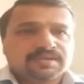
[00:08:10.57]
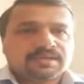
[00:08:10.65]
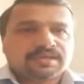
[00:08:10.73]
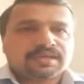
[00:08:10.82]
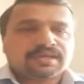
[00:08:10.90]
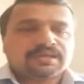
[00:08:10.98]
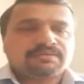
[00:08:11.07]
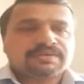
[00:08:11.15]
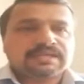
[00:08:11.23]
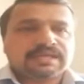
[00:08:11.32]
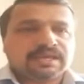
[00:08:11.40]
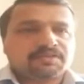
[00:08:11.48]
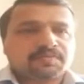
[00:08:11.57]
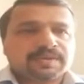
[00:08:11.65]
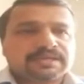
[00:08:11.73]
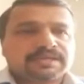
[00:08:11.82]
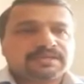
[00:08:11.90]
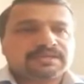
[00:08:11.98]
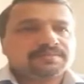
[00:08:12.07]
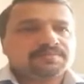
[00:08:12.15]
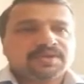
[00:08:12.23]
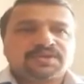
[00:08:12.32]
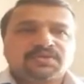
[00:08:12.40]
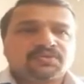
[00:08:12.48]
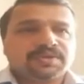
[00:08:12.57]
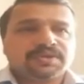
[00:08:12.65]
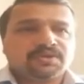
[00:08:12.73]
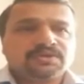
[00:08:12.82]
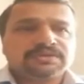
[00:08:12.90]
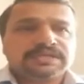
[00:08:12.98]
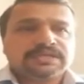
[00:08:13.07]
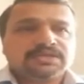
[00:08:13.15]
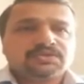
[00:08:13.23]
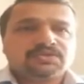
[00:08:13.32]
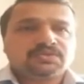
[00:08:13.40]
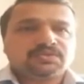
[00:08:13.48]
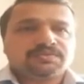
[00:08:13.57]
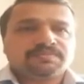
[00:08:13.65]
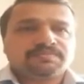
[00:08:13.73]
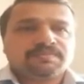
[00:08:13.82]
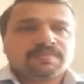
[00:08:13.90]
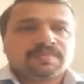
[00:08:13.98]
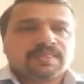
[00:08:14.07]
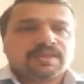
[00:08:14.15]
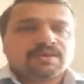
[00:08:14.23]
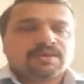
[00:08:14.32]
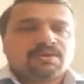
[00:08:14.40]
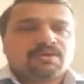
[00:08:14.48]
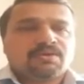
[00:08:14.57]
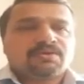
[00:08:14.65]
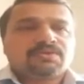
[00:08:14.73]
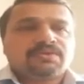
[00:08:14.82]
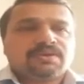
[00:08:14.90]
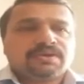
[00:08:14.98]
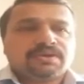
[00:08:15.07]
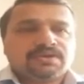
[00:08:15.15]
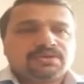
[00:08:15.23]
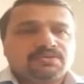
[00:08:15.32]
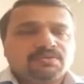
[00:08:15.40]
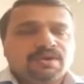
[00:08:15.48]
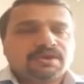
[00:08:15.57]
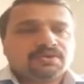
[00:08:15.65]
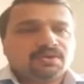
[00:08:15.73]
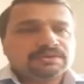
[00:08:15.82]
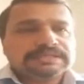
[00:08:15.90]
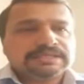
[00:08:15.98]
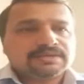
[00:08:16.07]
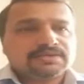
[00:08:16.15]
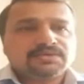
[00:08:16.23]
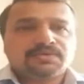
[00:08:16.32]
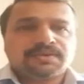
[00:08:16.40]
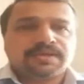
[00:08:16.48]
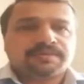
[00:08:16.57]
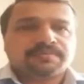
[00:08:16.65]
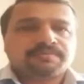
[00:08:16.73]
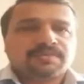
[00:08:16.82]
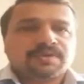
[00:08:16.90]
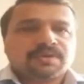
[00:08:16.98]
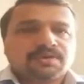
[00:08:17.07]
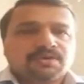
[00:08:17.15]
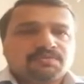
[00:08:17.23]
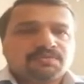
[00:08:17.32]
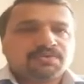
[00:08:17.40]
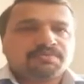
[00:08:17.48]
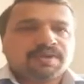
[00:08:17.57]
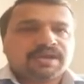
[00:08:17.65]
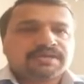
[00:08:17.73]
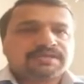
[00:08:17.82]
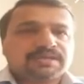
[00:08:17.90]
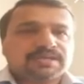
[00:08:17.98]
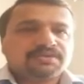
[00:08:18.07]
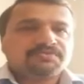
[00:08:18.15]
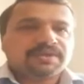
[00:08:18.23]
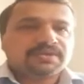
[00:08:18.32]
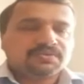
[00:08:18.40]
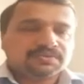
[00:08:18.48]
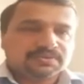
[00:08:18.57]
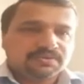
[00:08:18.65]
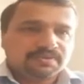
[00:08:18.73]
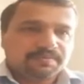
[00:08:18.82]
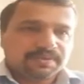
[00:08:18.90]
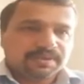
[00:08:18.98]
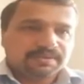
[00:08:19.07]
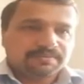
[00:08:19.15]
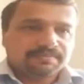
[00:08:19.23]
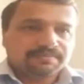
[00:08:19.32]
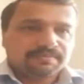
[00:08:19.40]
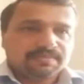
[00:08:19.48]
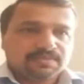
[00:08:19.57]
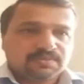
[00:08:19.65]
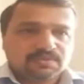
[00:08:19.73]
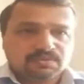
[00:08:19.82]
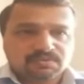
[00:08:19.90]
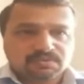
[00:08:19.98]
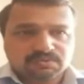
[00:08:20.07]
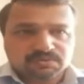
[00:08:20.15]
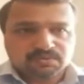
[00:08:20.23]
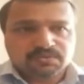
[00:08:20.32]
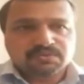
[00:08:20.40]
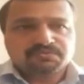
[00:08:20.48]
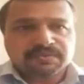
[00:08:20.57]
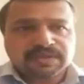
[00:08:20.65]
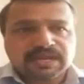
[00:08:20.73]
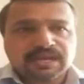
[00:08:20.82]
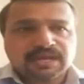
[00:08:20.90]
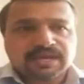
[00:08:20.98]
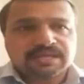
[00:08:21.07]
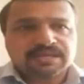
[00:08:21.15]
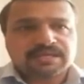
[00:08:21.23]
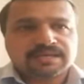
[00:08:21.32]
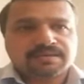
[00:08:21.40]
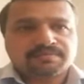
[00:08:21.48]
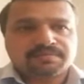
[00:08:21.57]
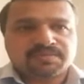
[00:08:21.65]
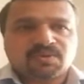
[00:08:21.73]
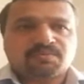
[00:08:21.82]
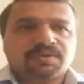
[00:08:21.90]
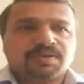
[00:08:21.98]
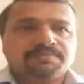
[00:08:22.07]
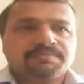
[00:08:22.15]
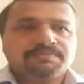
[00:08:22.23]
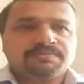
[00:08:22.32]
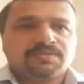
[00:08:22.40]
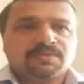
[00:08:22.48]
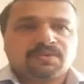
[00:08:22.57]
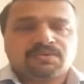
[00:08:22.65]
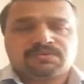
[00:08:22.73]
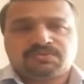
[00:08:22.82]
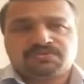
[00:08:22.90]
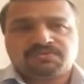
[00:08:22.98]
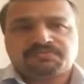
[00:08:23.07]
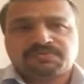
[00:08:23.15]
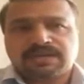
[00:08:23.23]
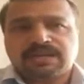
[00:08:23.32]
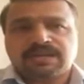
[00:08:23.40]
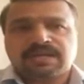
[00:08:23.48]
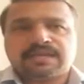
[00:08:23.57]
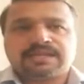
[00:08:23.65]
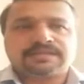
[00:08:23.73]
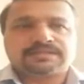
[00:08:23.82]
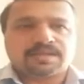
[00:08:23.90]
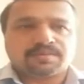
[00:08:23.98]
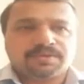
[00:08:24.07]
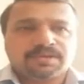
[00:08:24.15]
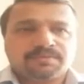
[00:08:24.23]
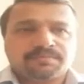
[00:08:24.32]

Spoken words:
It was expected, but you did not do, or you are not doing. Would you mind if I use your pen? So, do you feel any problem or do you feel any trouble